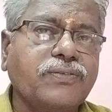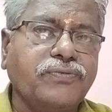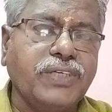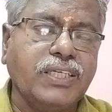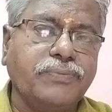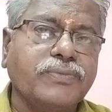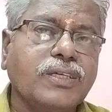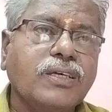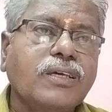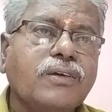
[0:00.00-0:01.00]
we
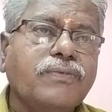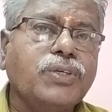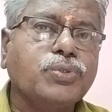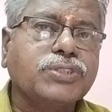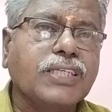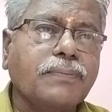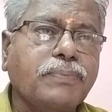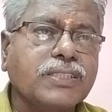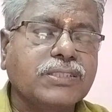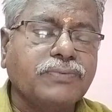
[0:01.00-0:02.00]
use
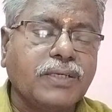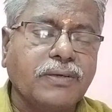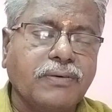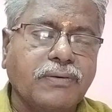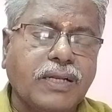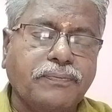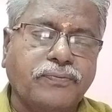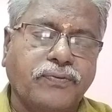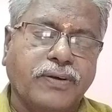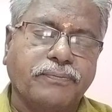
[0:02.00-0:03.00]
surplus
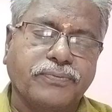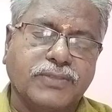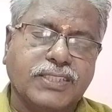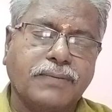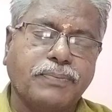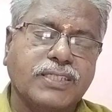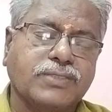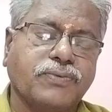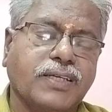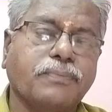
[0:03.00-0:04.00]
verb form, surplus
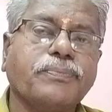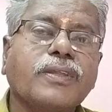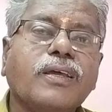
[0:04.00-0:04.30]
verb.